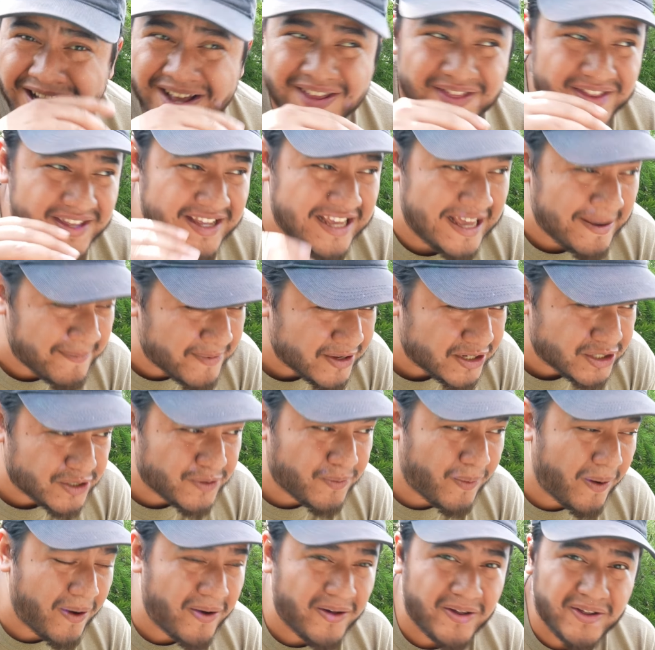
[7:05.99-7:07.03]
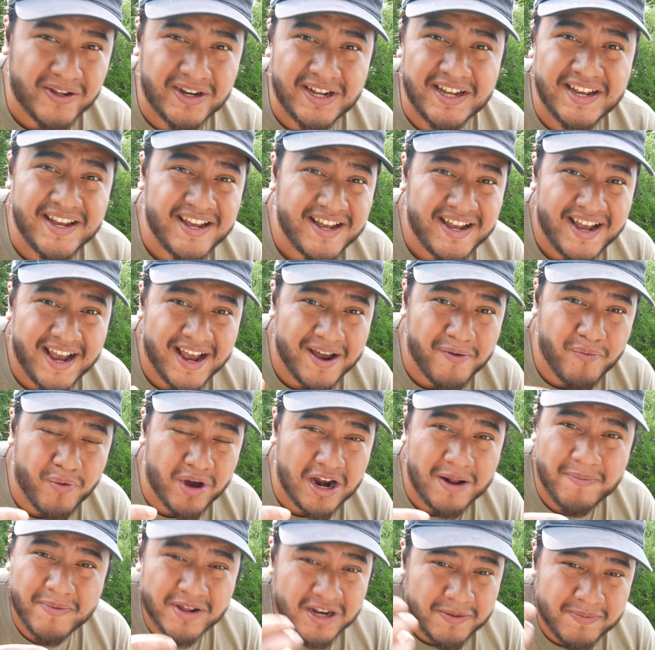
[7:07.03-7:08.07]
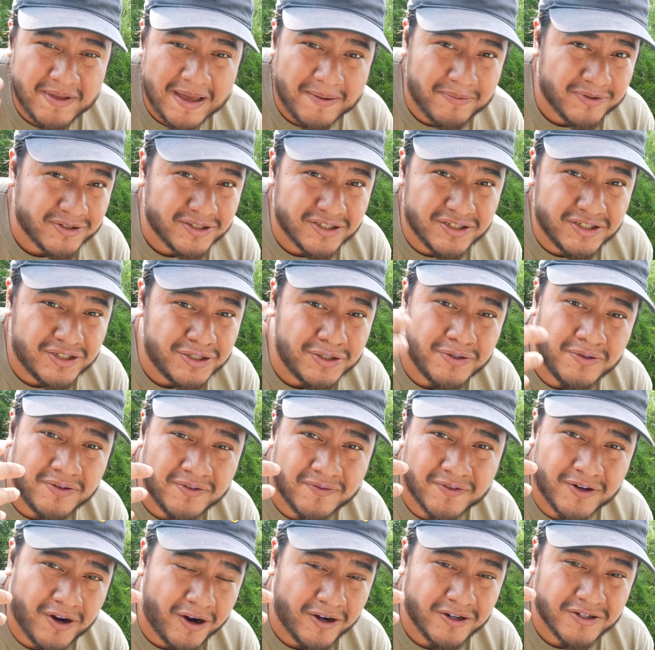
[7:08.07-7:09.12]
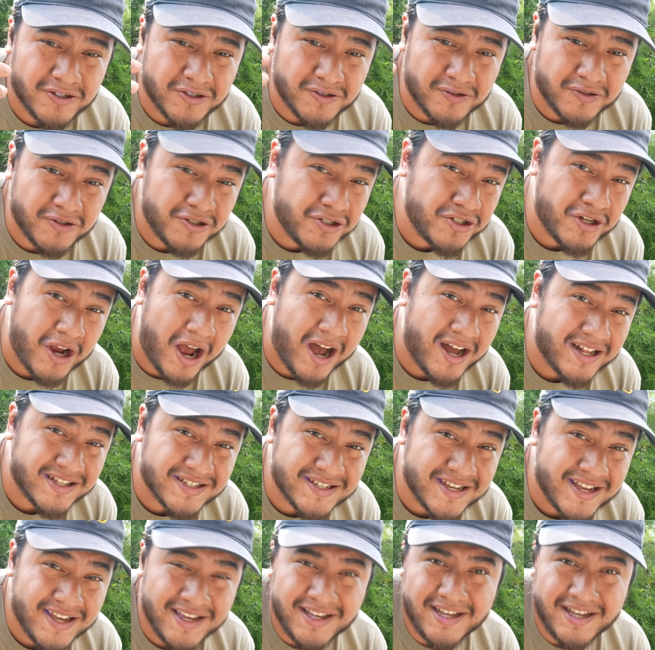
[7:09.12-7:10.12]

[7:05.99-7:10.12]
The image quality and what I'm going to be able to do in regards to shots